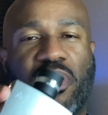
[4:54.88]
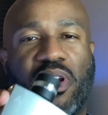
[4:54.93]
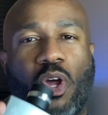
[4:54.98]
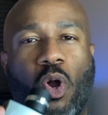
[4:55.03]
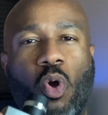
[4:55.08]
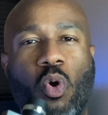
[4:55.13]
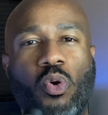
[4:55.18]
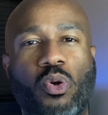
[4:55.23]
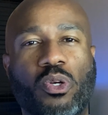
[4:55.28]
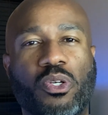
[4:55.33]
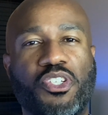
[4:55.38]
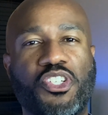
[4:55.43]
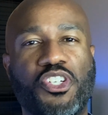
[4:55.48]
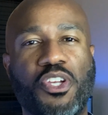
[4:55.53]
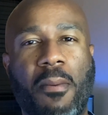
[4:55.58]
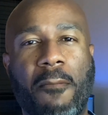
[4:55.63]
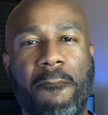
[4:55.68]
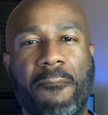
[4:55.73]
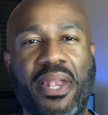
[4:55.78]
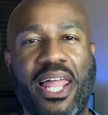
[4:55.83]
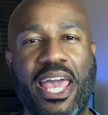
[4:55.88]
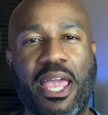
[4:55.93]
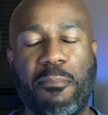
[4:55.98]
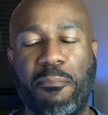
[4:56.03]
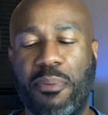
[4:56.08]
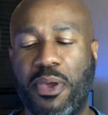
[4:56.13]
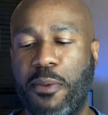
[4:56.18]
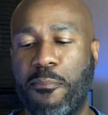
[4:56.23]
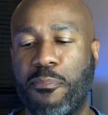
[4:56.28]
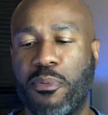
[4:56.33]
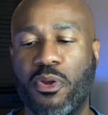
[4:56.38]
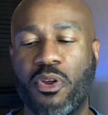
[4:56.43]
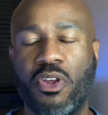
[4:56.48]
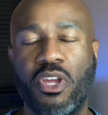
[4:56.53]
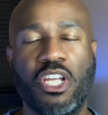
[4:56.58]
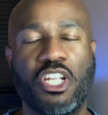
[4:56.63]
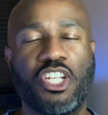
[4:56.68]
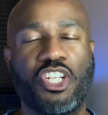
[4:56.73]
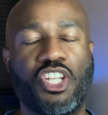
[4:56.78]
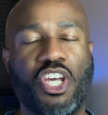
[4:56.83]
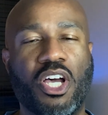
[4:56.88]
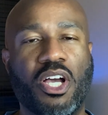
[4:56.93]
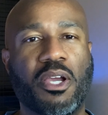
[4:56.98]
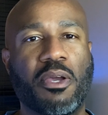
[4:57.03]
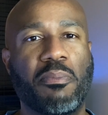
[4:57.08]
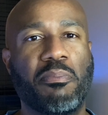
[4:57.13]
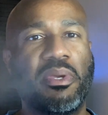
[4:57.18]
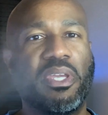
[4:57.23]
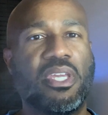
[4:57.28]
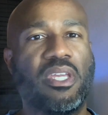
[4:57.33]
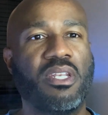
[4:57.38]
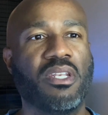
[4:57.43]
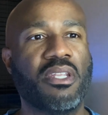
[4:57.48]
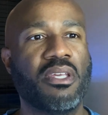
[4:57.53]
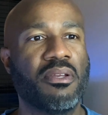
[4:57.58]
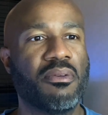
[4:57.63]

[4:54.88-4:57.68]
orange, black pepper, tonka bean.